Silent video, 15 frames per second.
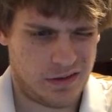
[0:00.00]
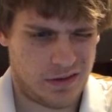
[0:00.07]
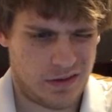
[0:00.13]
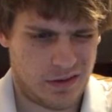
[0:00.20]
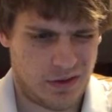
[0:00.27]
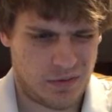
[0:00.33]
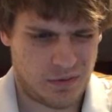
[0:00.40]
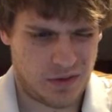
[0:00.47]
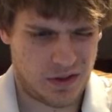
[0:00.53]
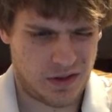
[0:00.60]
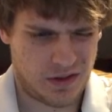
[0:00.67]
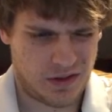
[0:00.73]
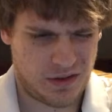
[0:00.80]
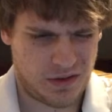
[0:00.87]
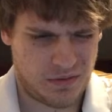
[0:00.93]

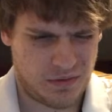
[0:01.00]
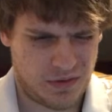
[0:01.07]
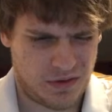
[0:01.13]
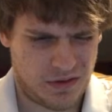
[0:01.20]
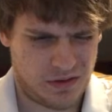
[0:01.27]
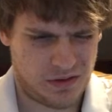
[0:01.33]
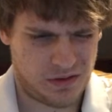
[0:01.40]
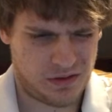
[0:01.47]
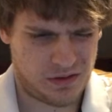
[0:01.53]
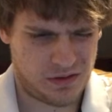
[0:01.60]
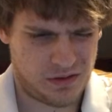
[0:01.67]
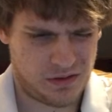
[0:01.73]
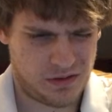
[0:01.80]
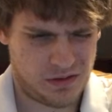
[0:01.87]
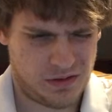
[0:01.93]
Sometimes,
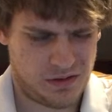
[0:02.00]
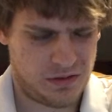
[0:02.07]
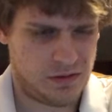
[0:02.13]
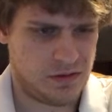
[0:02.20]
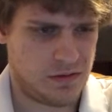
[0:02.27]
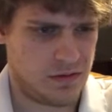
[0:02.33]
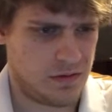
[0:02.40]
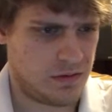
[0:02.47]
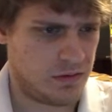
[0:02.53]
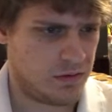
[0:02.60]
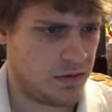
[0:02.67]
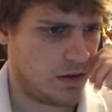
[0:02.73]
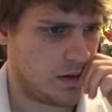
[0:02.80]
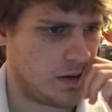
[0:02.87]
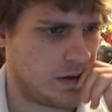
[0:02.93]

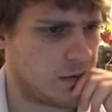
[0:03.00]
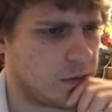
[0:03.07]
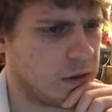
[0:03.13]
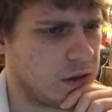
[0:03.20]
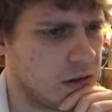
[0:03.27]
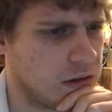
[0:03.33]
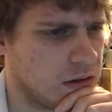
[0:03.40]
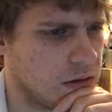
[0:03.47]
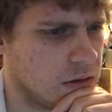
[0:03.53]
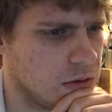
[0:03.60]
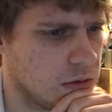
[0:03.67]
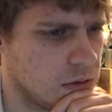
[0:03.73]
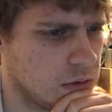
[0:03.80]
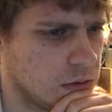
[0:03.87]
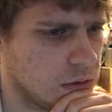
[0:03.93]
I guess what I can
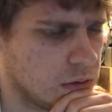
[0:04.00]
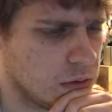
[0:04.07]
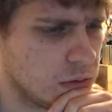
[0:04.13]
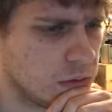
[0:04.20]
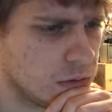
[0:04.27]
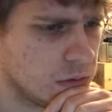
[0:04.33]
do,